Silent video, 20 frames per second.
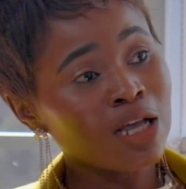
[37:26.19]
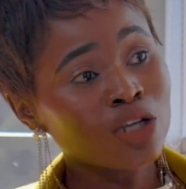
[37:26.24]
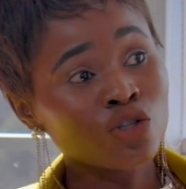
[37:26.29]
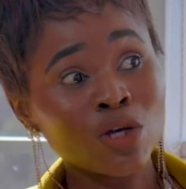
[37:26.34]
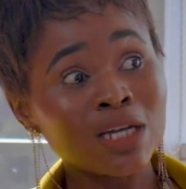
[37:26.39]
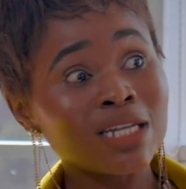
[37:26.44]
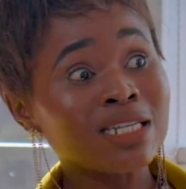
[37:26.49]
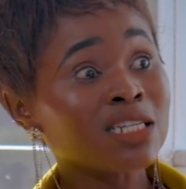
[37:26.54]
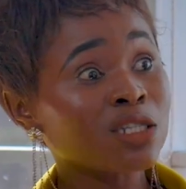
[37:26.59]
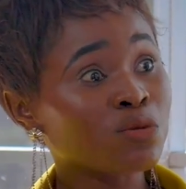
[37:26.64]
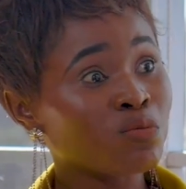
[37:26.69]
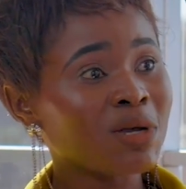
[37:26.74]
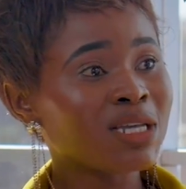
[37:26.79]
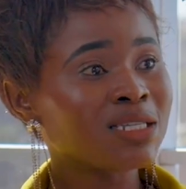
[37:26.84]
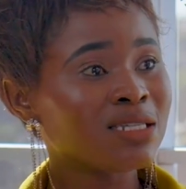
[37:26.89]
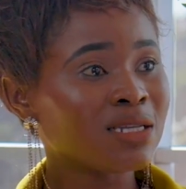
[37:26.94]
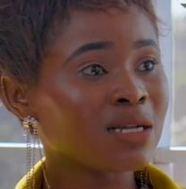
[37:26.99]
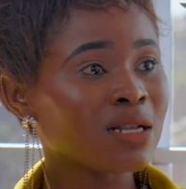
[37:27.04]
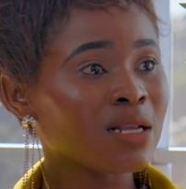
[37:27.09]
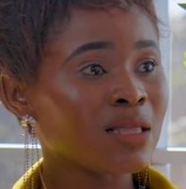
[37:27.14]
So it is
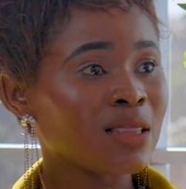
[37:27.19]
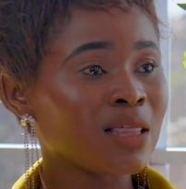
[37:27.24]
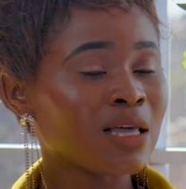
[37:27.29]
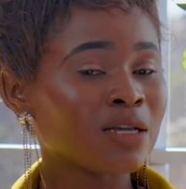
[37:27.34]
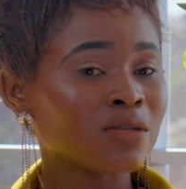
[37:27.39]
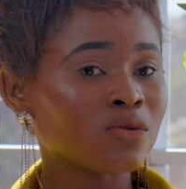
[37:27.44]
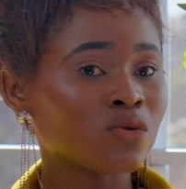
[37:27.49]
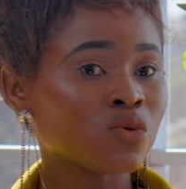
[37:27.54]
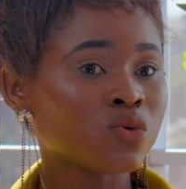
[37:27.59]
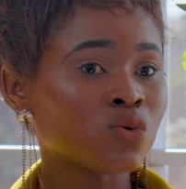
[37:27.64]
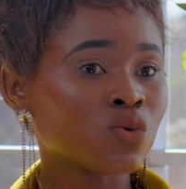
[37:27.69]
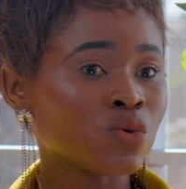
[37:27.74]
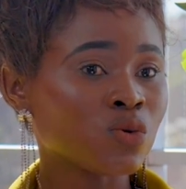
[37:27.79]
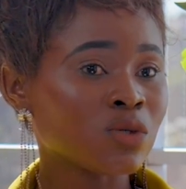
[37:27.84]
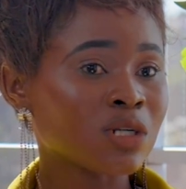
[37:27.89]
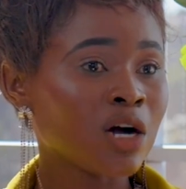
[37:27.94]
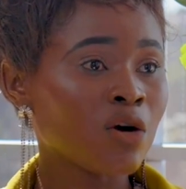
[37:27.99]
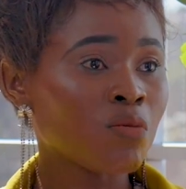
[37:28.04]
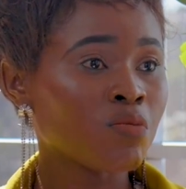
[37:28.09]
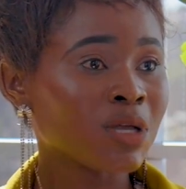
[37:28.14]
basically there to
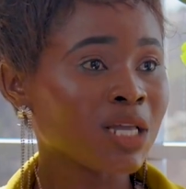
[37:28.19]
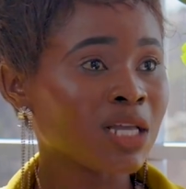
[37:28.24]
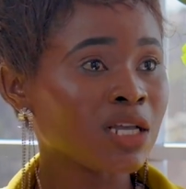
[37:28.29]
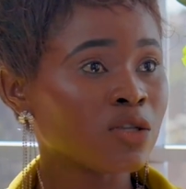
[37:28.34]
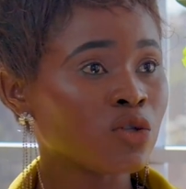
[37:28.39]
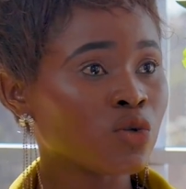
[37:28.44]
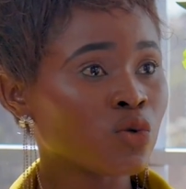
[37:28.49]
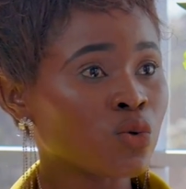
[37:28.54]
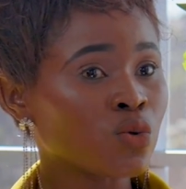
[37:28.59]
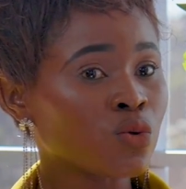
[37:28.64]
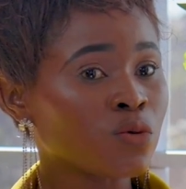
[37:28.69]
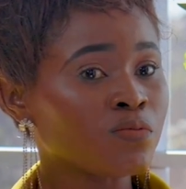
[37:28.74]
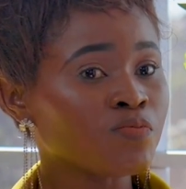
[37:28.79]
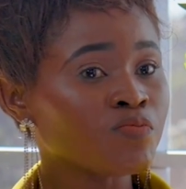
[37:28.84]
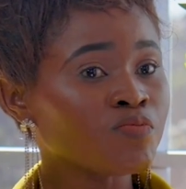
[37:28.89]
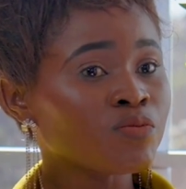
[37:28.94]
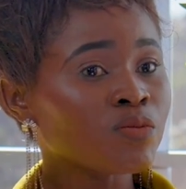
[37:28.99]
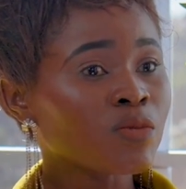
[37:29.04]
now begin to